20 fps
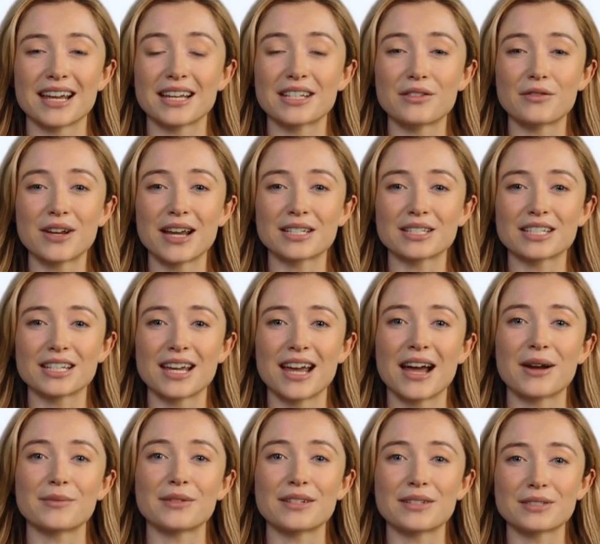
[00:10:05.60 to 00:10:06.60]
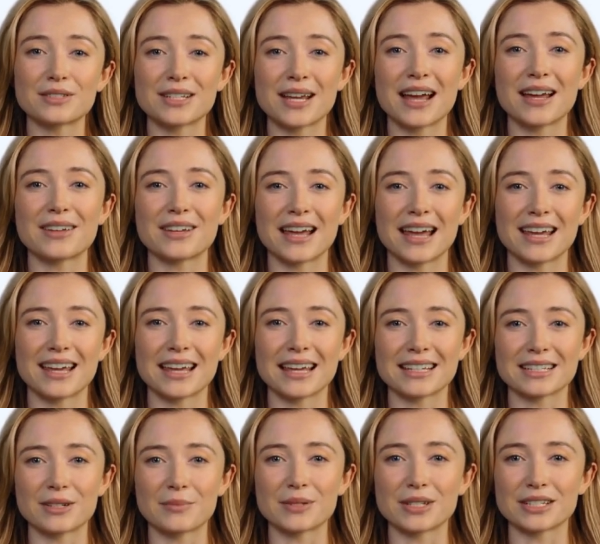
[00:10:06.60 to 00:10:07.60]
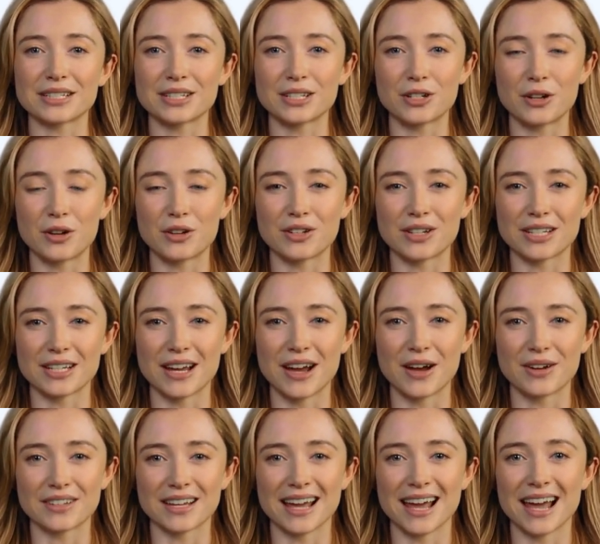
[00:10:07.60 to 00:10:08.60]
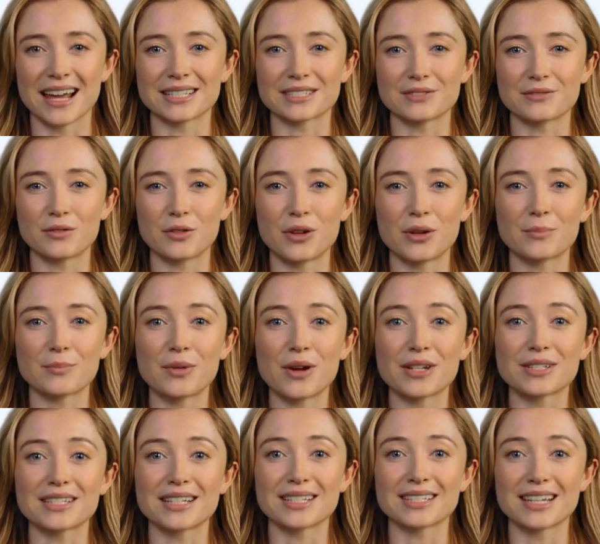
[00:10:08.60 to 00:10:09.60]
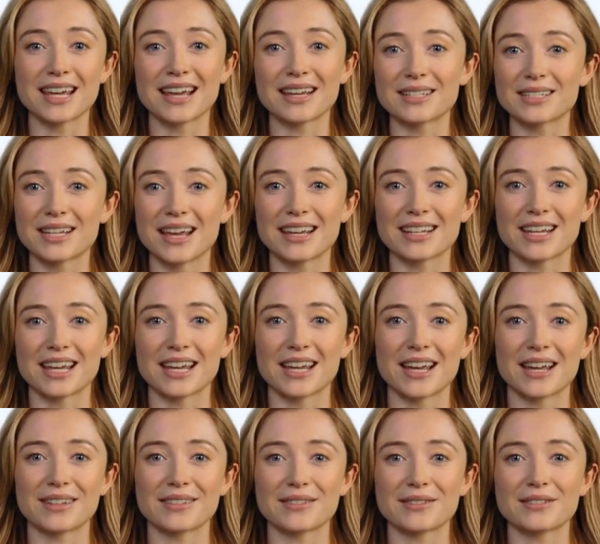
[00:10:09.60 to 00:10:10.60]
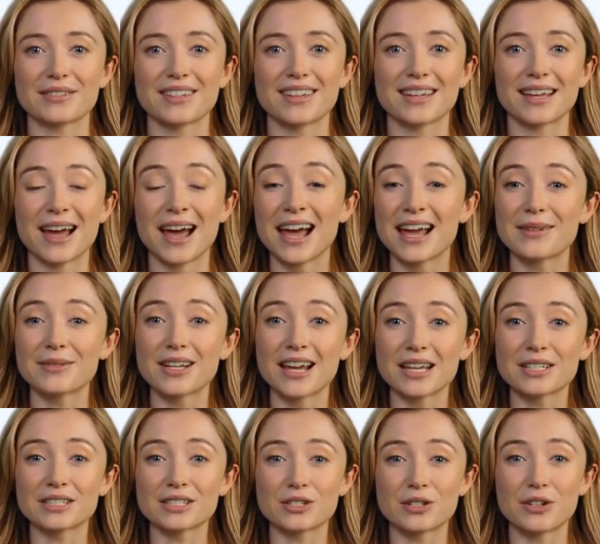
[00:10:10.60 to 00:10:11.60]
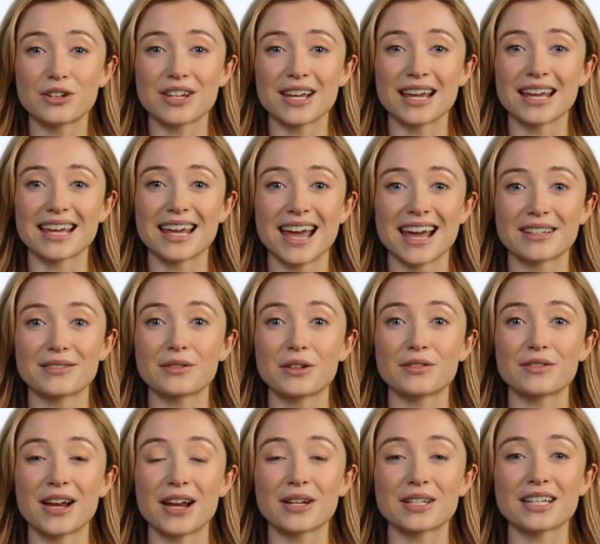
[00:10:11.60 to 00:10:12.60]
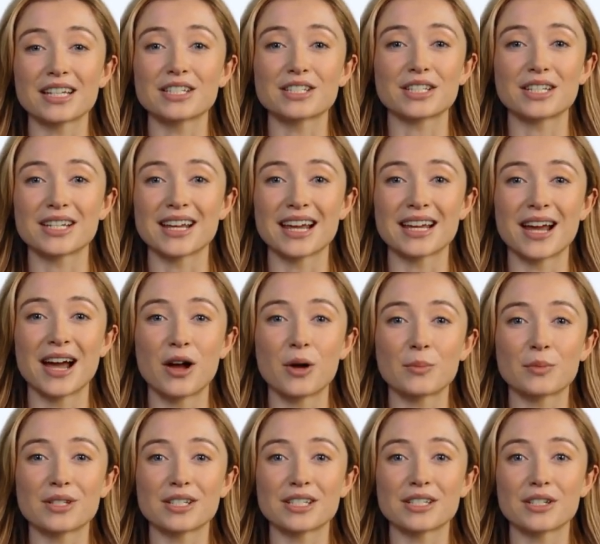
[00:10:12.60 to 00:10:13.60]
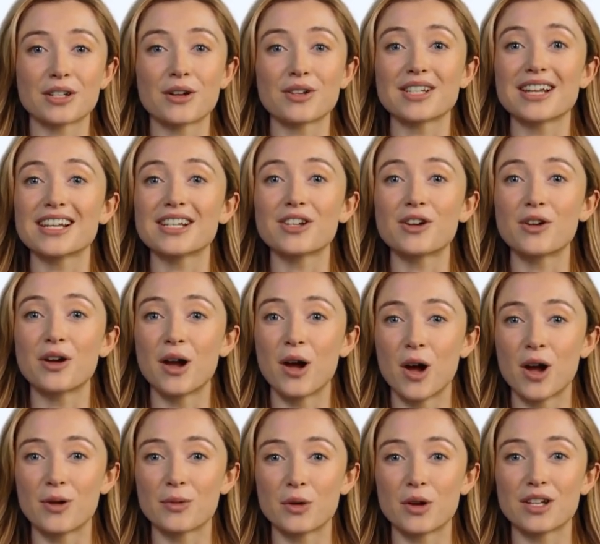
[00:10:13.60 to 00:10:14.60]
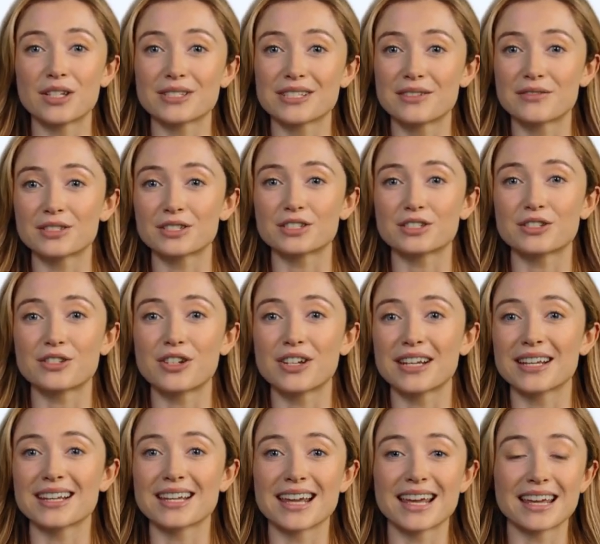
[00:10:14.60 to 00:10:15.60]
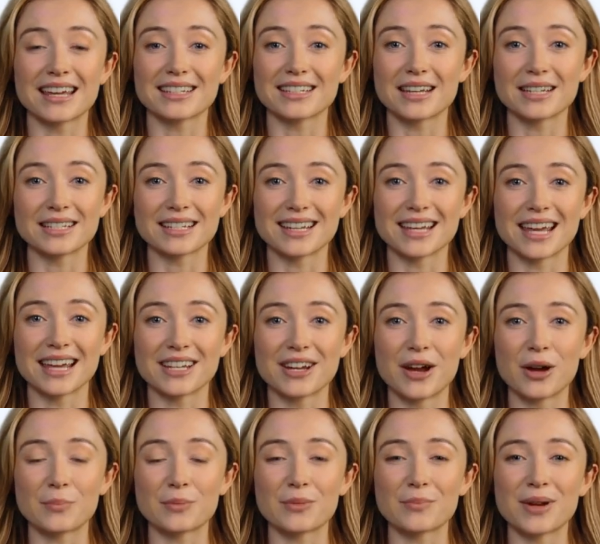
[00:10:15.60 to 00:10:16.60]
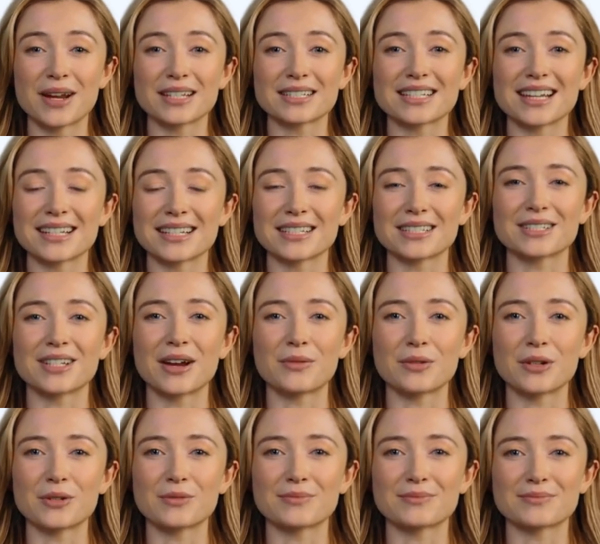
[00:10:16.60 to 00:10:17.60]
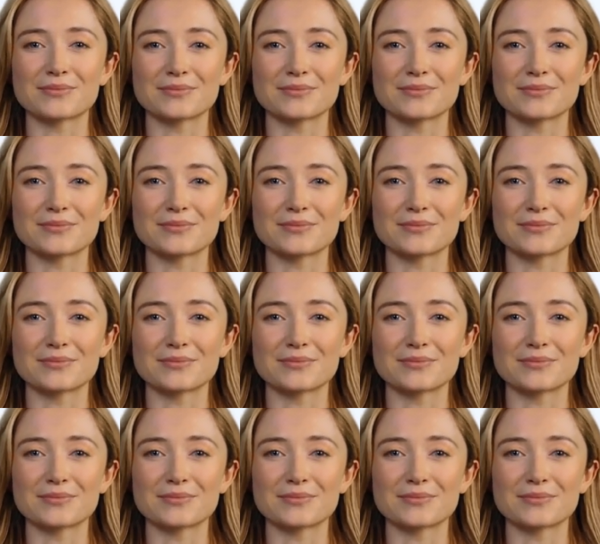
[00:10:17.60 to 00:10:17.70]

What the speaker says: interaction happens, and they need to be secure in how they ask for, process, and send data. API security, input validation, and output encoding are all parts of ensuring data doesn't get compromised at this level.